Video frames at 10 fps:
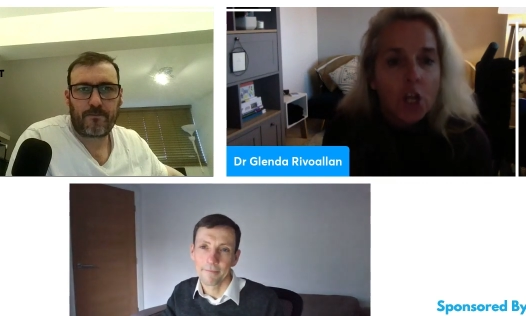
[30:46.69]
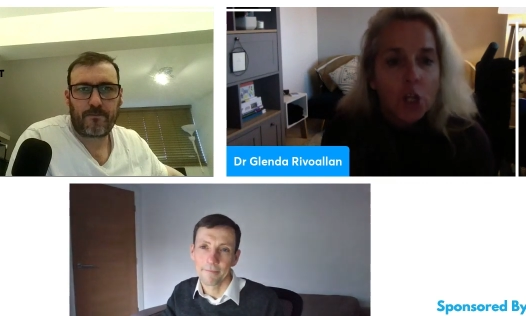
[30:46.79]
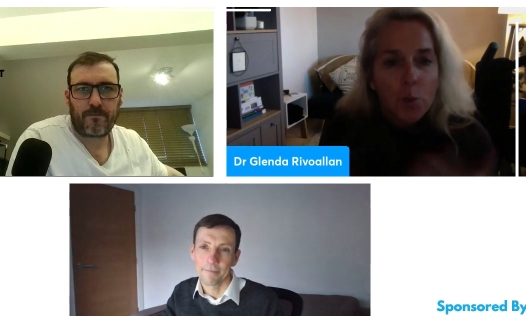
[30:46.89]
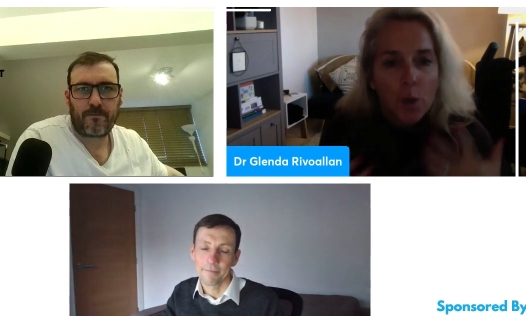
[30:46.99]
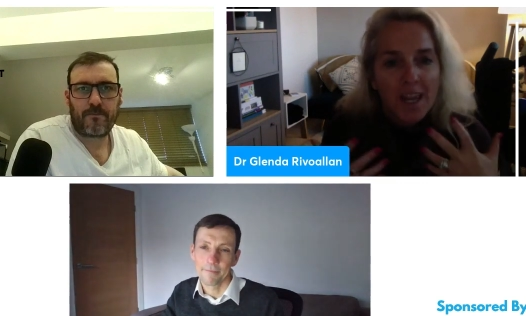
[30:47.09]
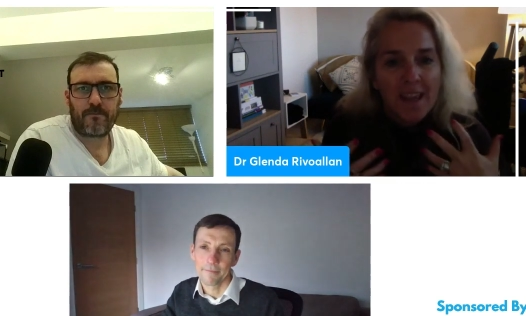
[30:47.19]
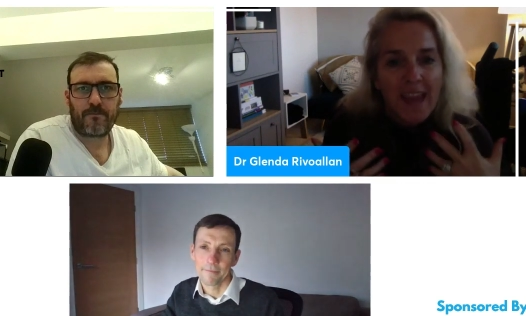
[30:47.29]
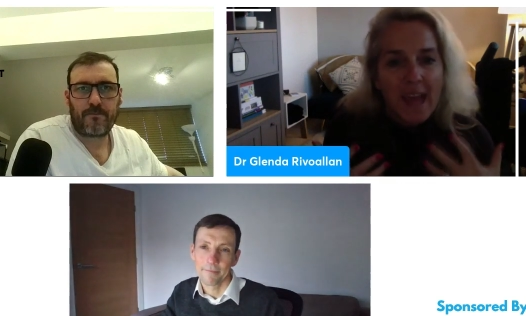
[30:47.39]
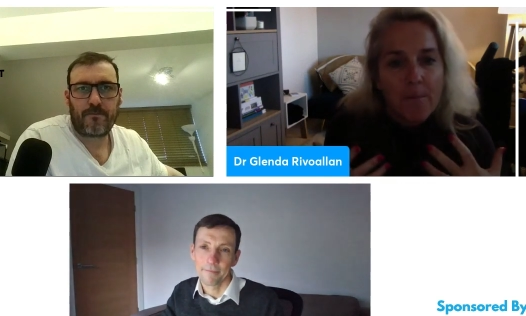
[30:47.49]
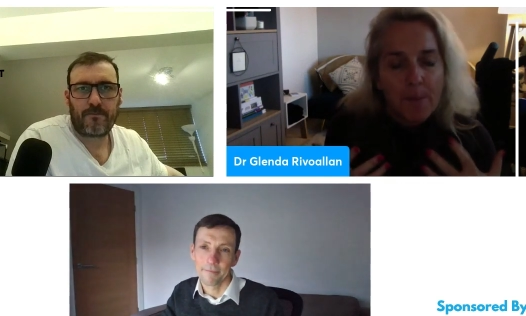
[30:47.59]
Speaker 1: You want to
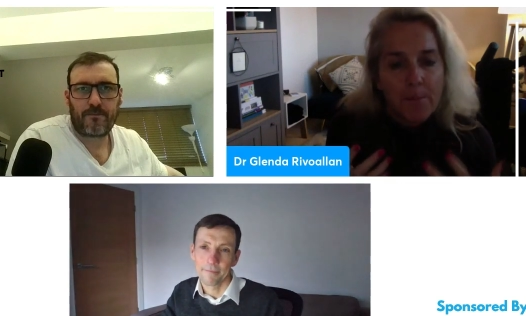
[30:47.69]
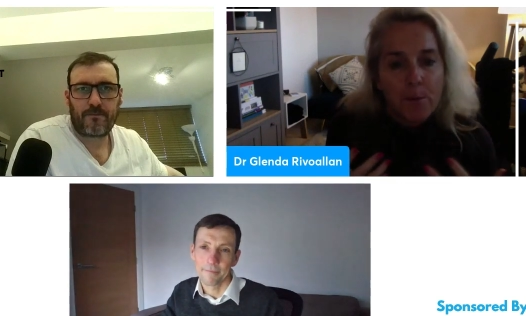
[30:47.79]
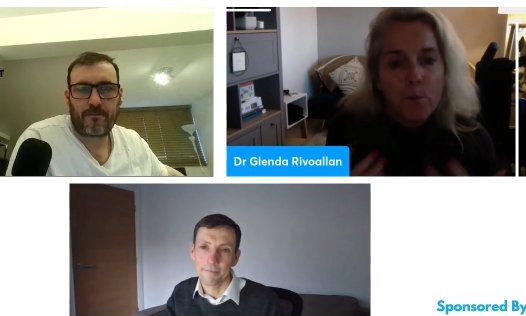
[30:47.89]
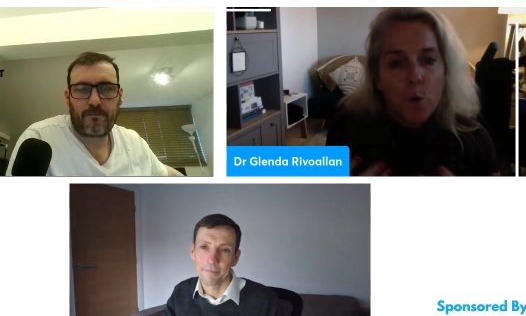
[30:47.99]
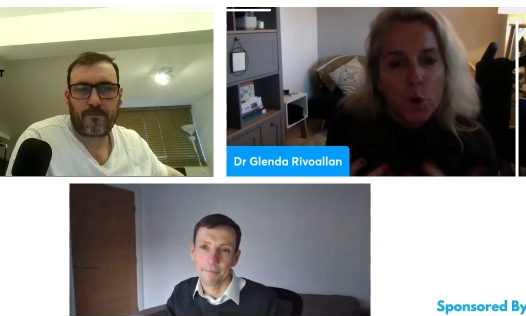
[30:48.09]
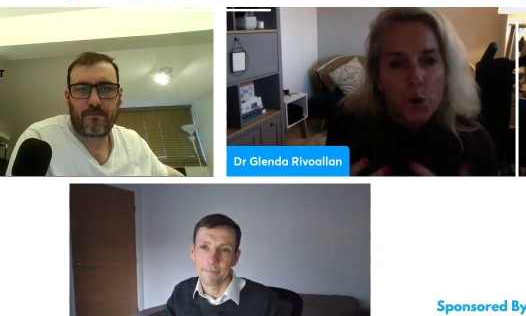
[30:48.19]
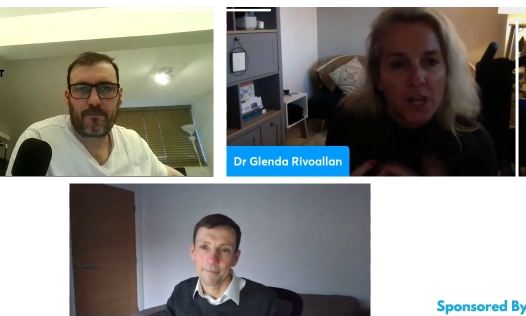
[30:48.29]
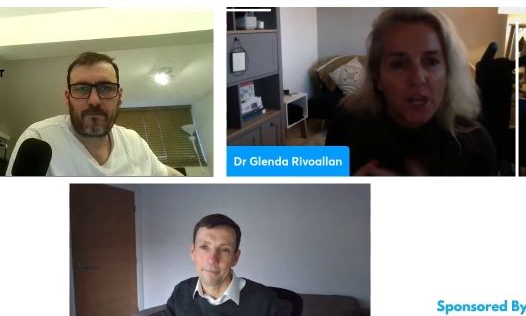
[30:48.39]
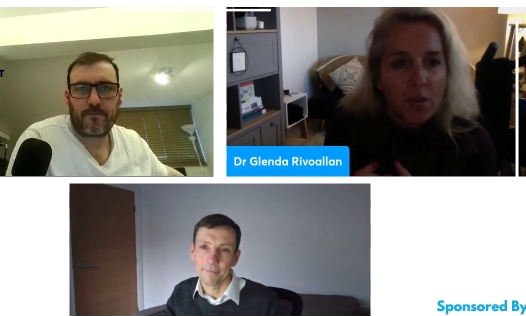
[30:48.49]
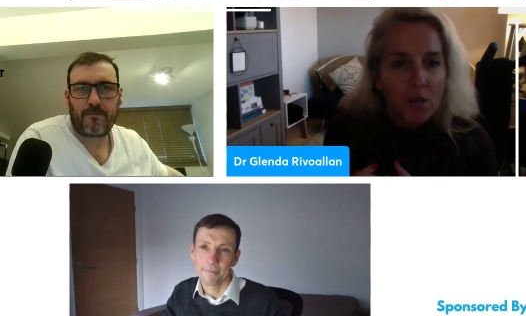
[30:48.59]
get people more
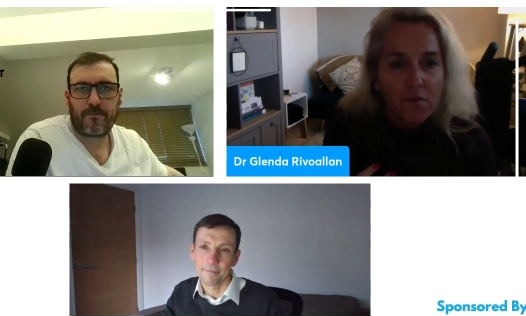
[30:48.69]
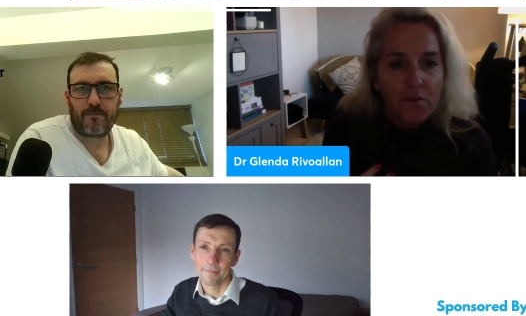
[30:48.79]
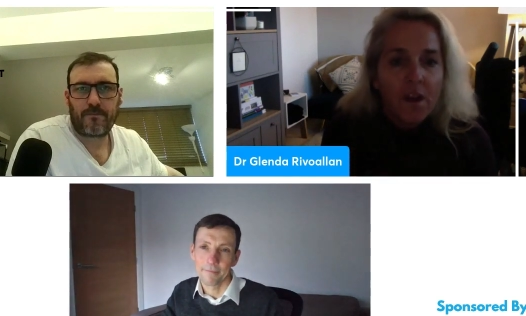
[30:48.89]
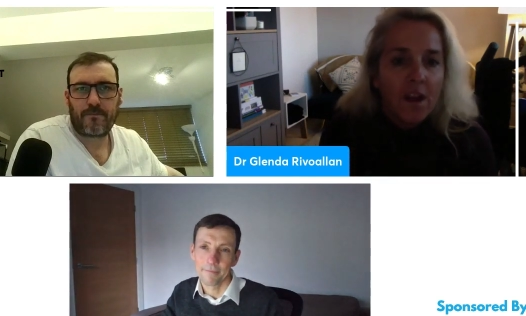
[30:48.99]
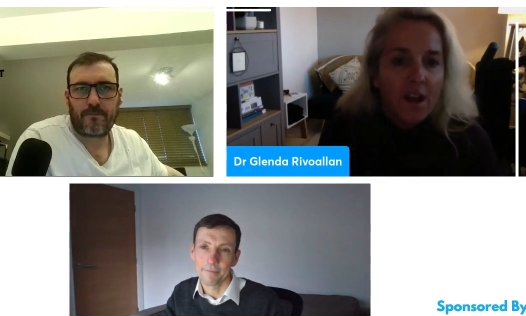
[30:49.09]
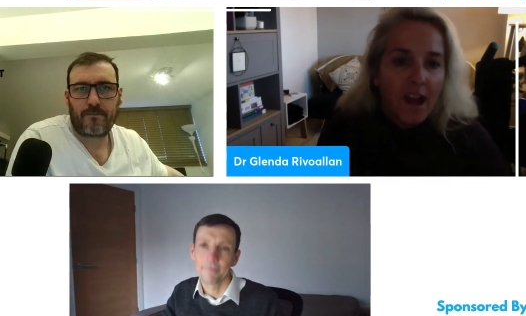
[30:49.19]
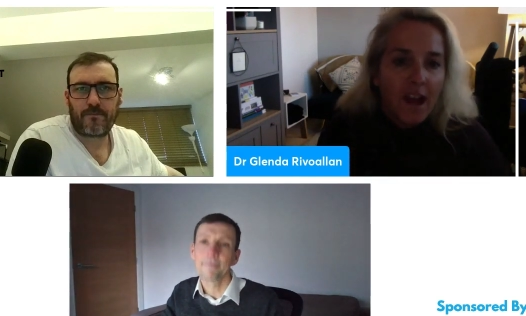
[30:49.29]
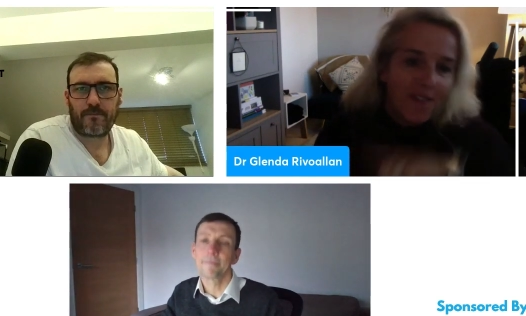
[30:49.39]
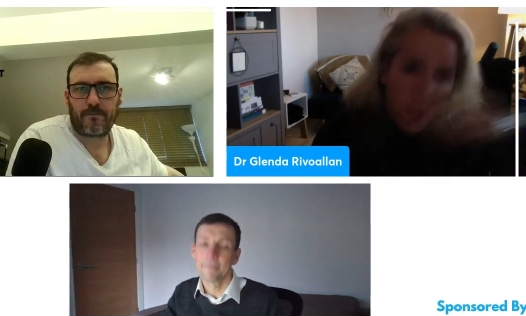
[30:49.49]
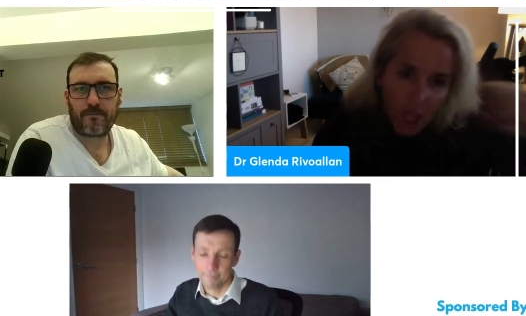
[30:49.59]
cohesive
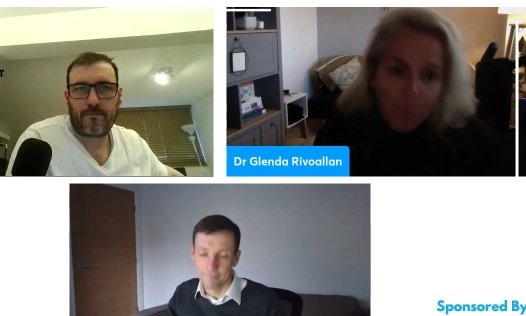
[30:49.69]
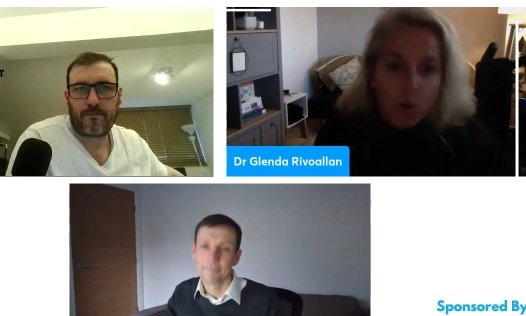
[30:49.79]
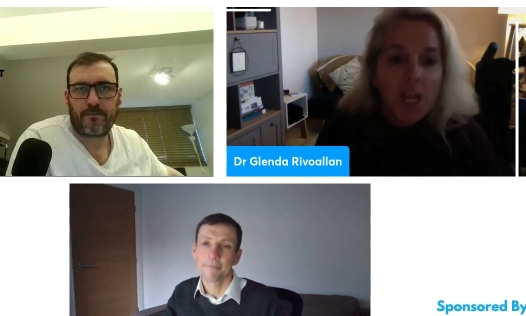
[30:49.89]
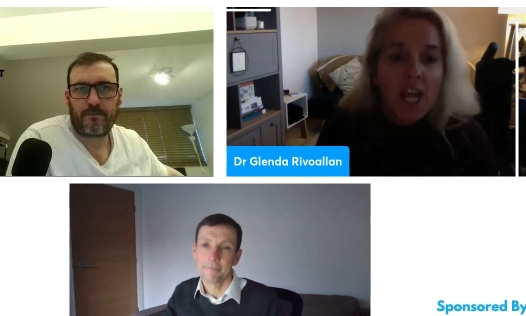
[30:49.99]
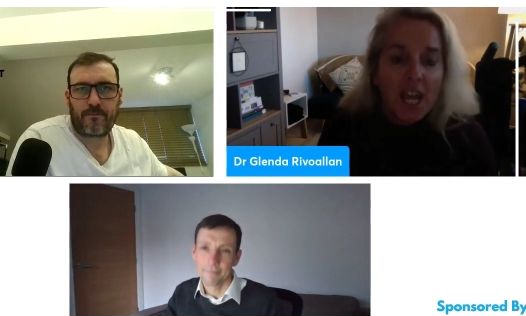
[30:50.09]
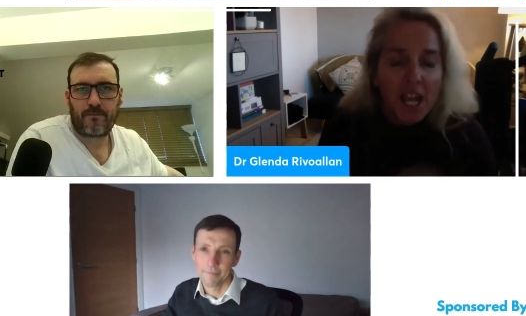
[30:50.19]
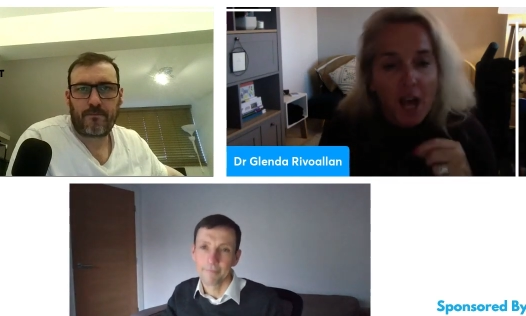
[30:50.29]
in the community. And I